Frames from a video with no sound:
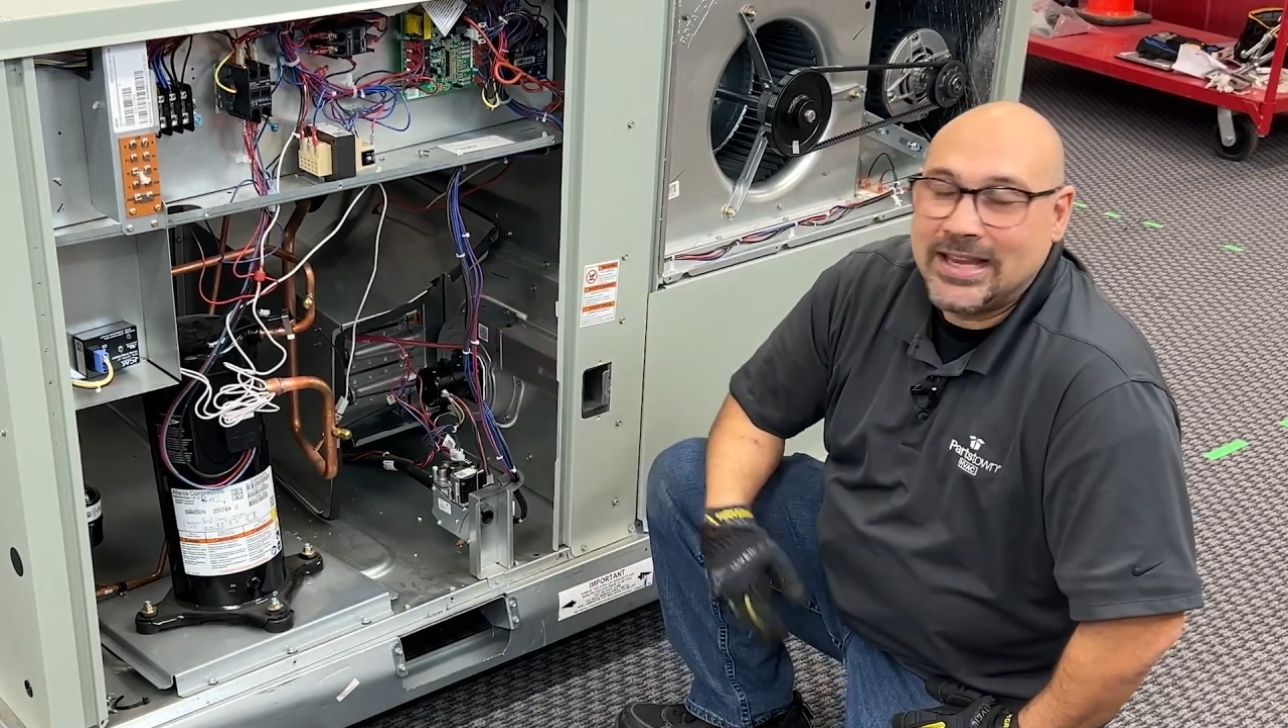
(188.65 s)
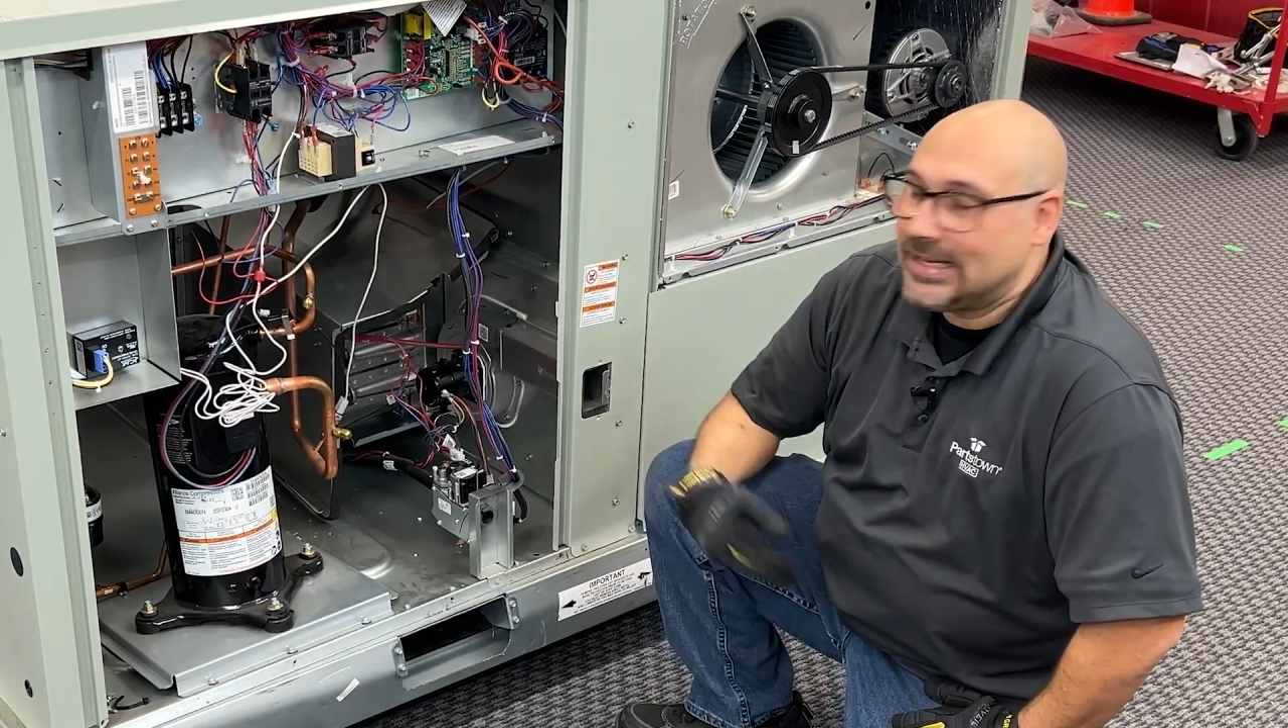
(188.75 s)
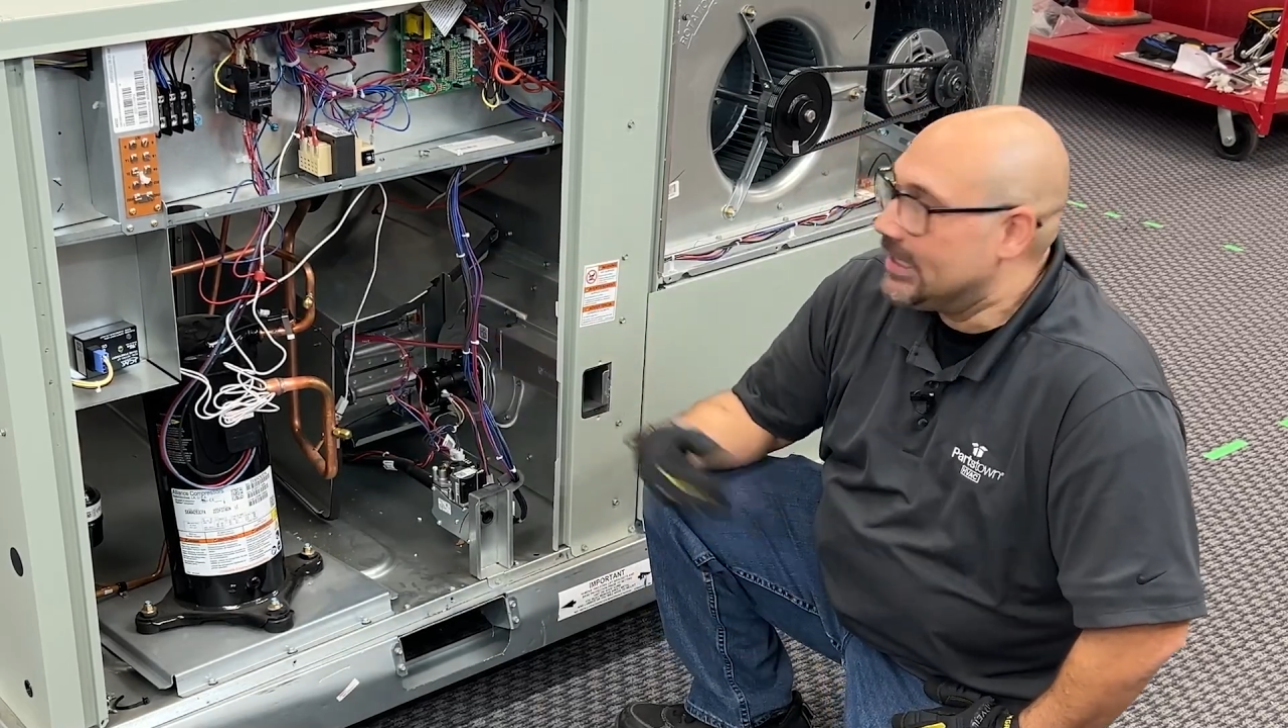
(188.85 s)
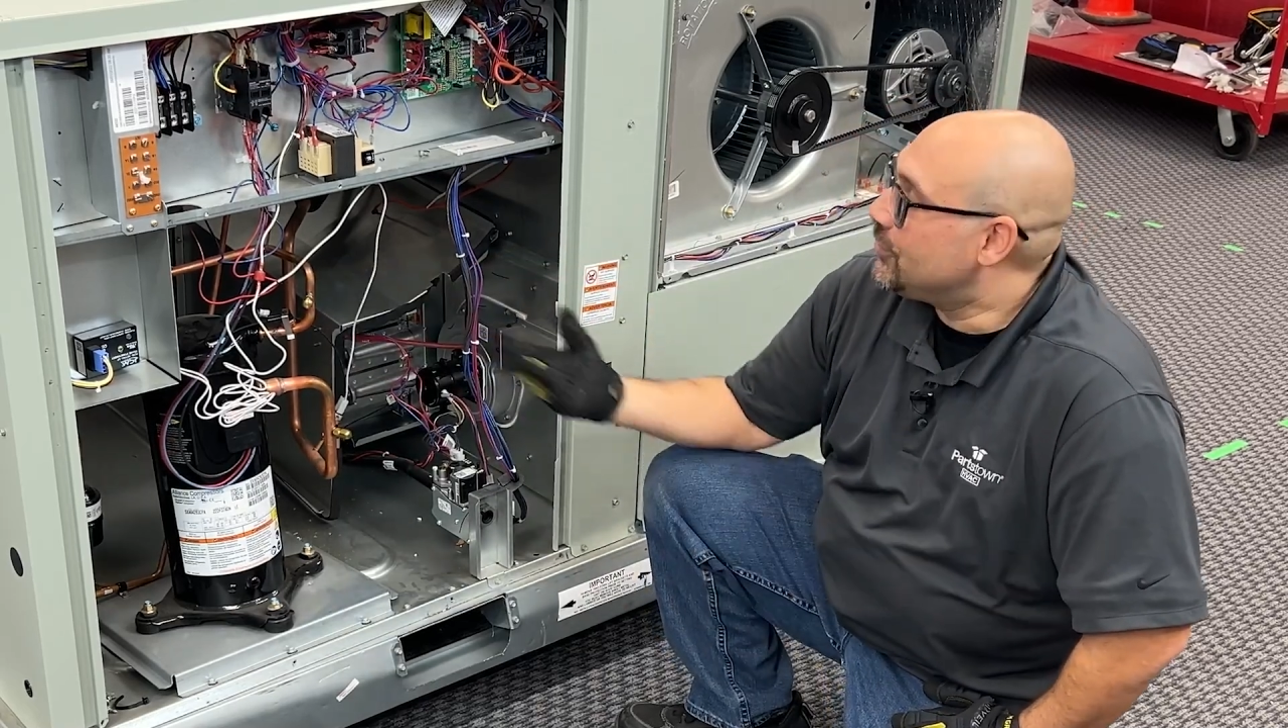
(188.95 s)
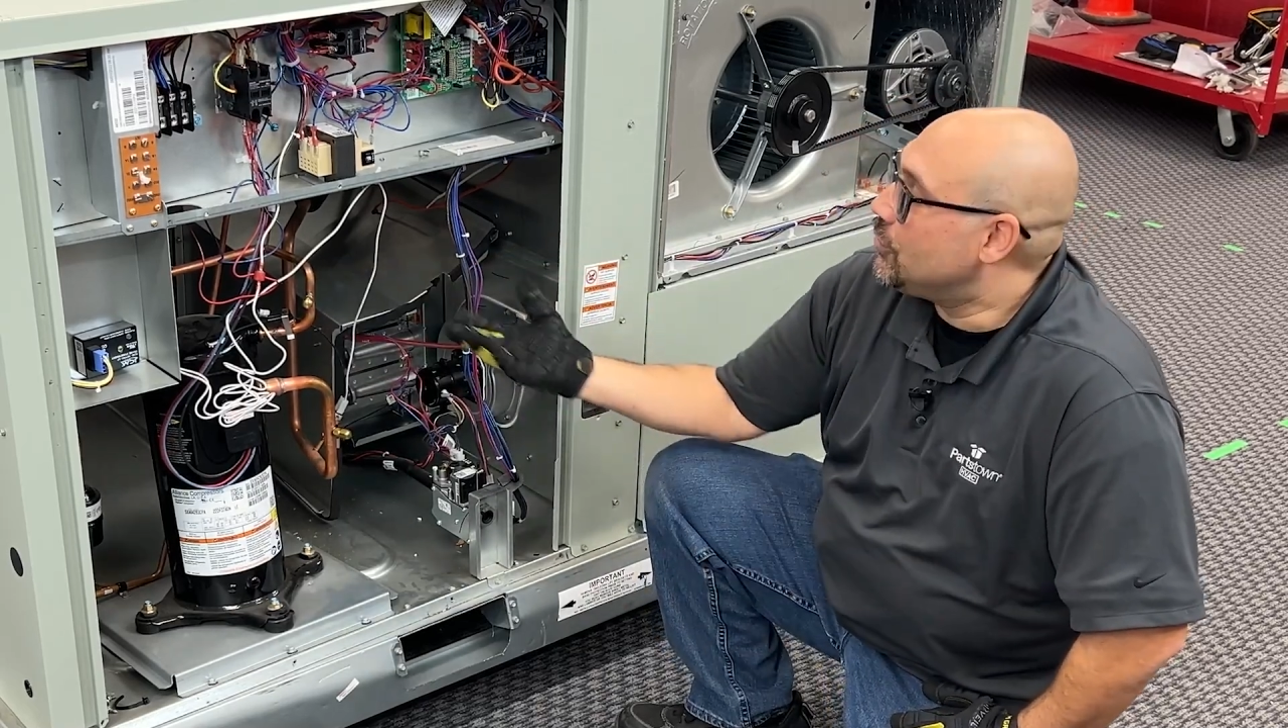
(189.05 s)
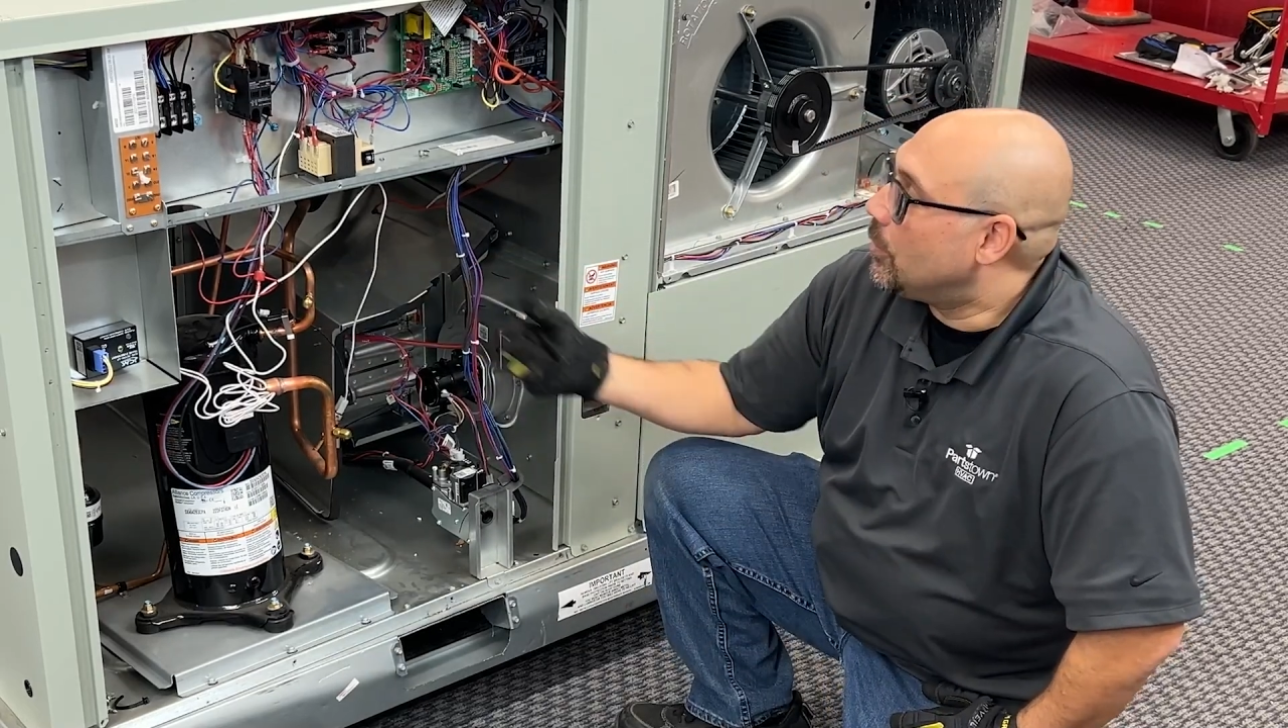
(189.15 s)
gives you a